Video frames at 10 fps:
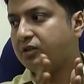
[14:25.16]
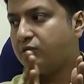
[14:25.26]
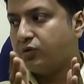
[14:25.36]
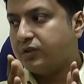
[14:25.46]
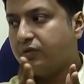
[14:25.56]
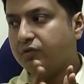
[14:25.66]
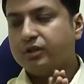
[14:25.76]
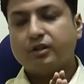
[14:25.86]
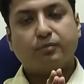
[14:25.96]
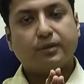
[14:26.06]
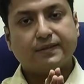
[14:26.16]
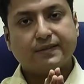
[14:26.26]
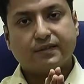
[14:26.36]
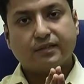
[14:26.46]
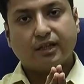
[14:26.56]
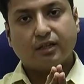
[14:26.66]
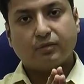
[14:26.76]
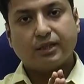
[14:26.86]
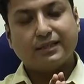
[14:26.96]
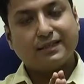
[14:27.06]
to severe persistent
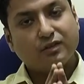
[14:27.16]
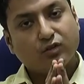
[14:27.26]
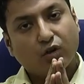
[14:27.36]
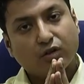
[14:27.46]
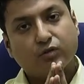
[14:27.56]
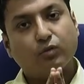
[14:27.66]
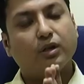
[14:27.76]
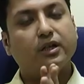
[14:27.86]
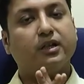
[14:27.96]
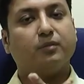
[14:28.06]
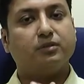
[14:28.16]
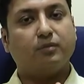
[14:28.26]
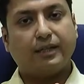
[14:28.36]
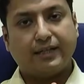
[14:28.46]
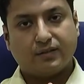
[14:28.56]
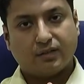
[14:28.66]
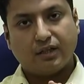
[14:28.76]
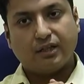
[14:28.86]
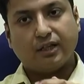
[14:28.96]
asthma. This is also a double-blind study.